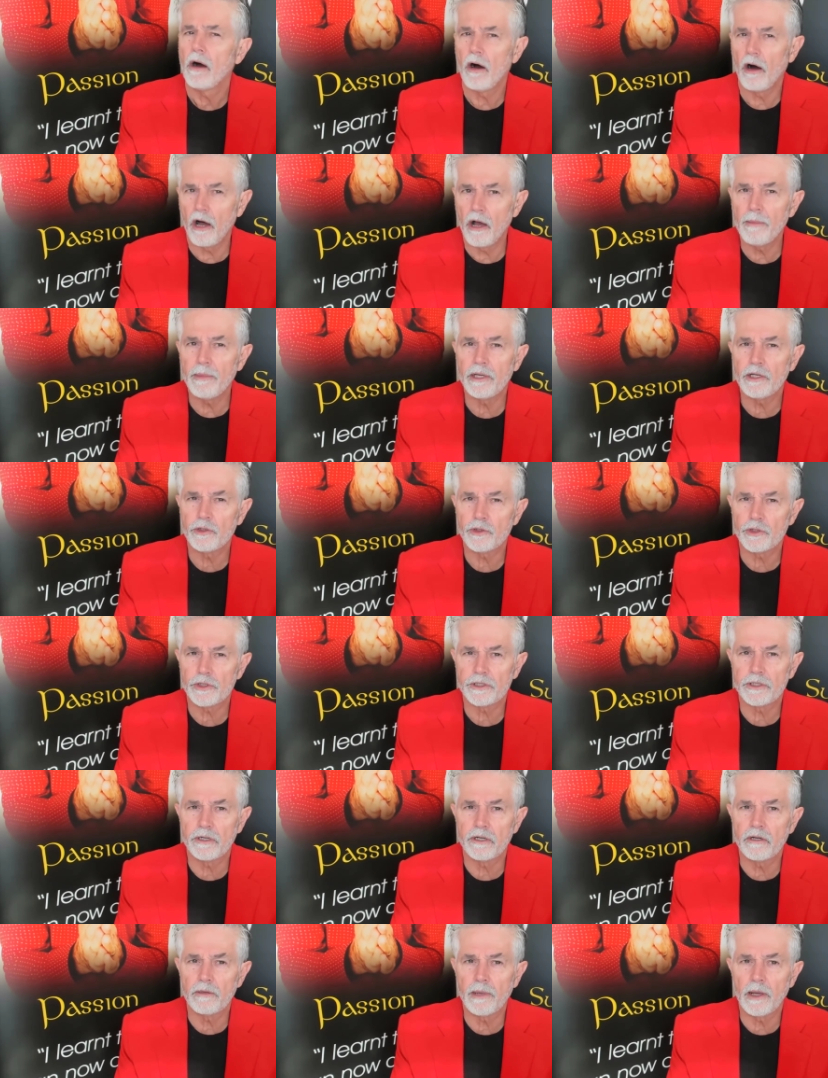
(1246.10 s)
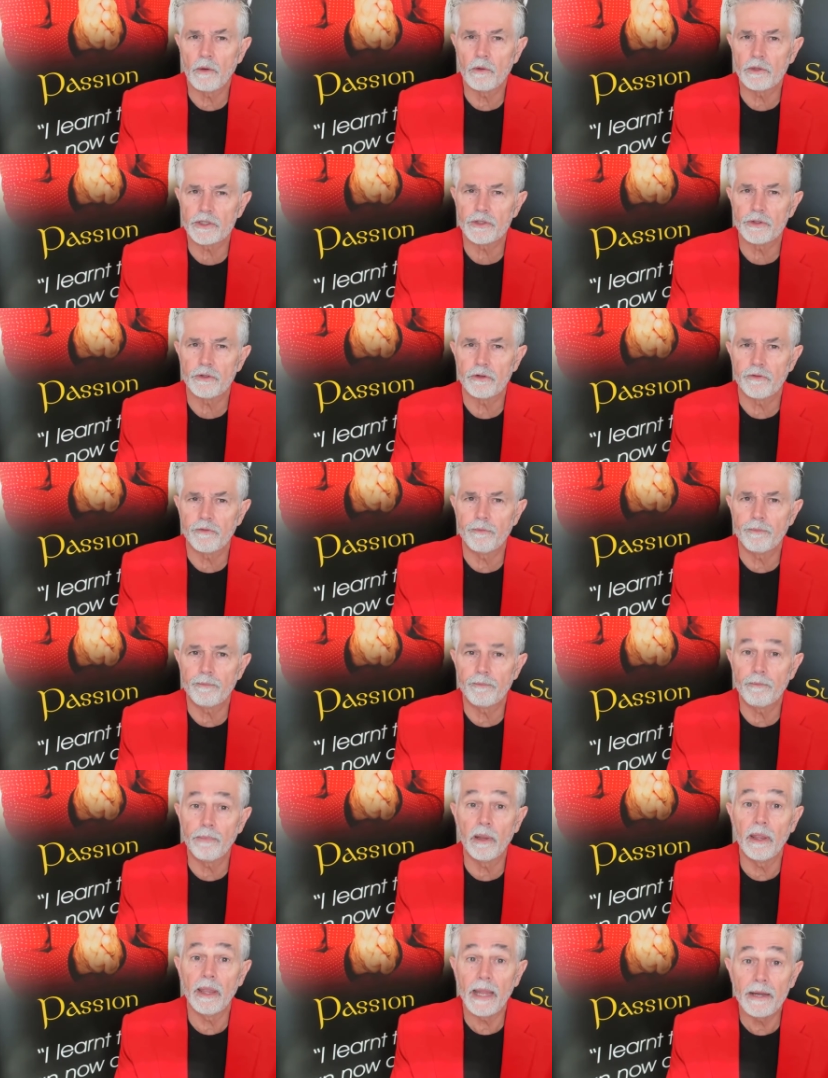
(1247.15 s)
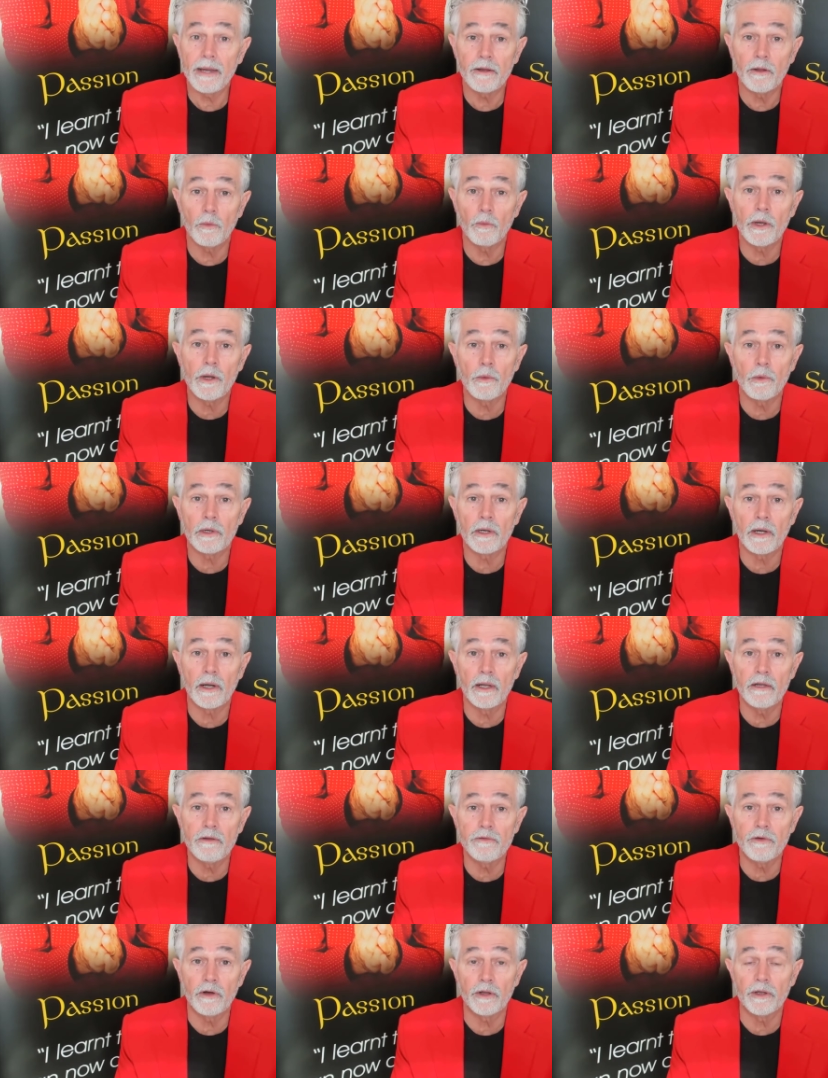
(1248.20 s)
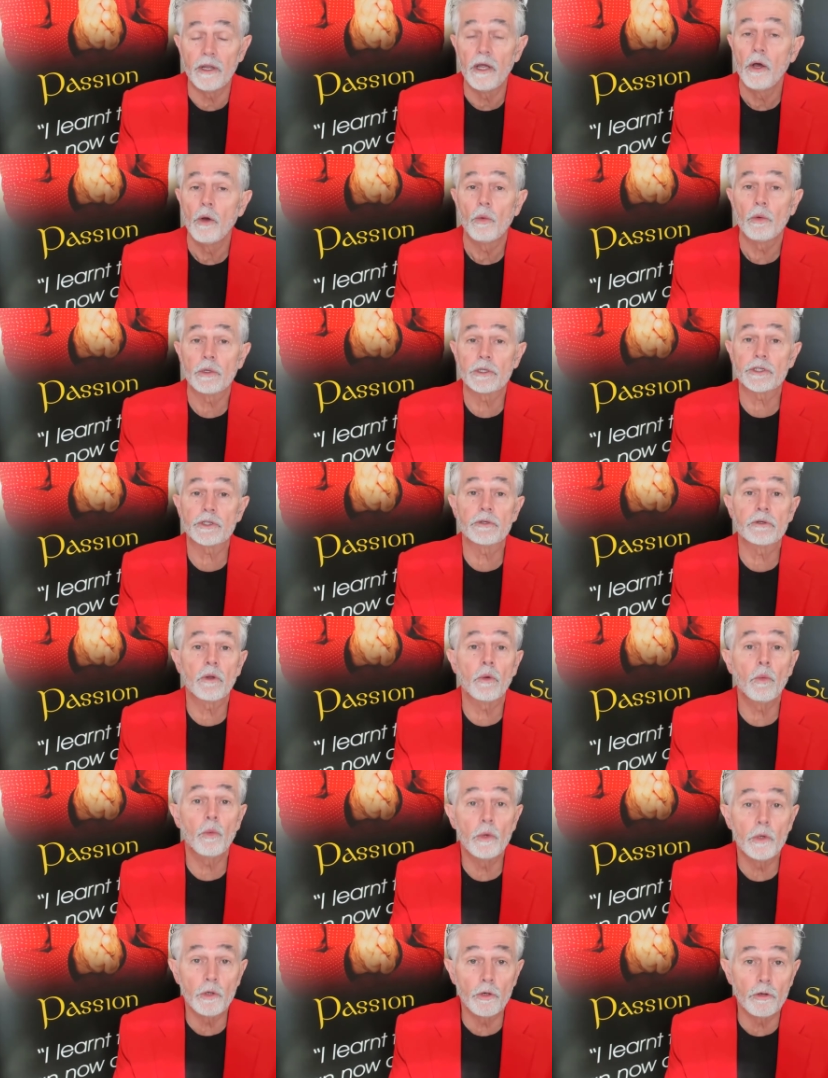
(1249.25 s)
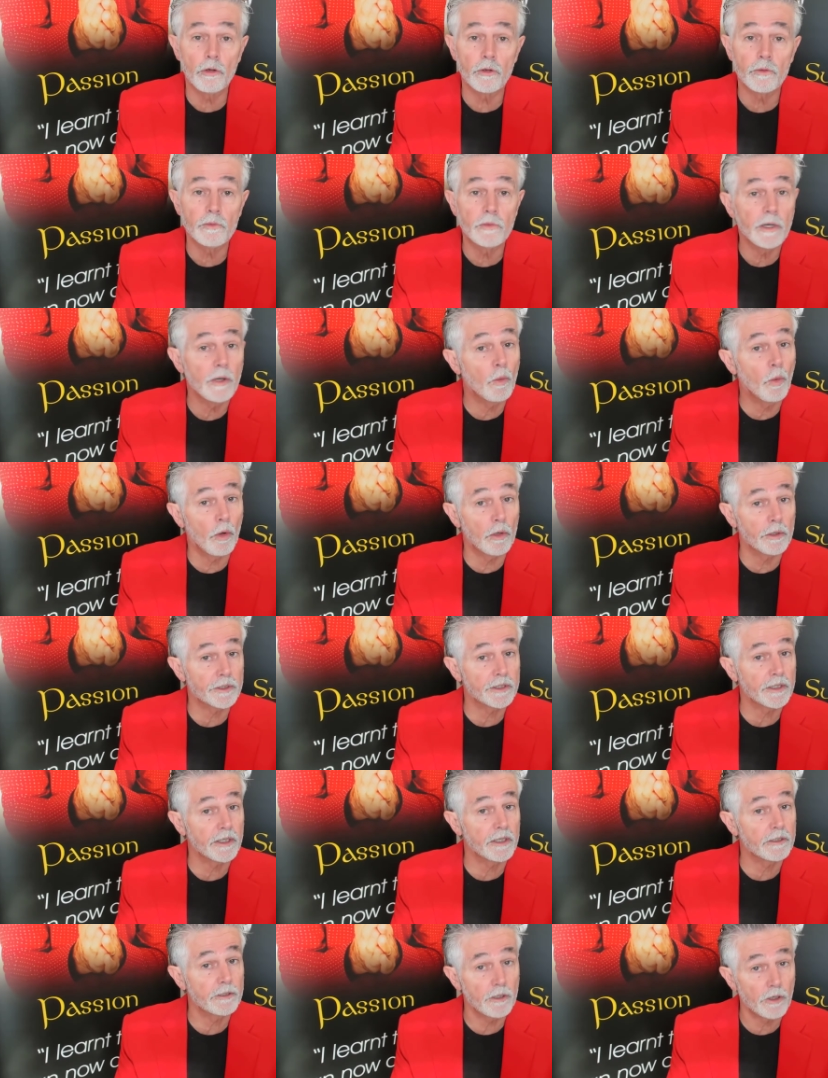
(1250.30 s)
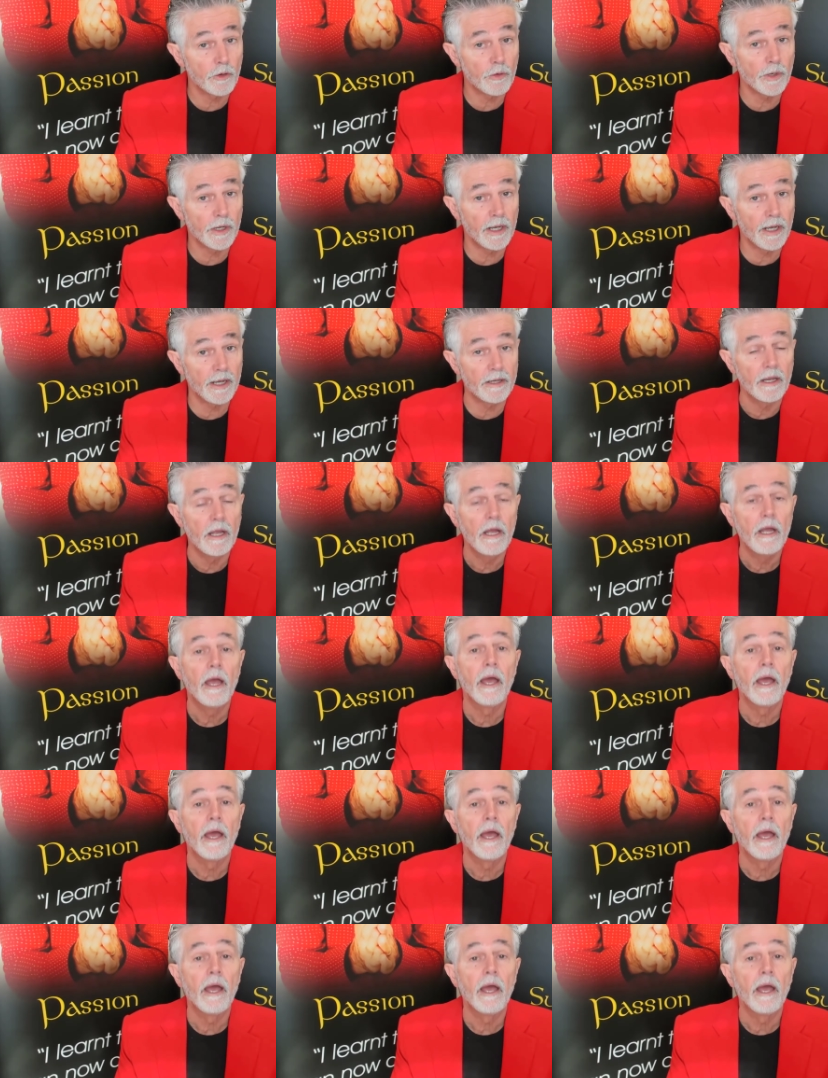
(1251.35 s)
I'm interested in about what sort of planet we want to live on, what sort of world we want to create,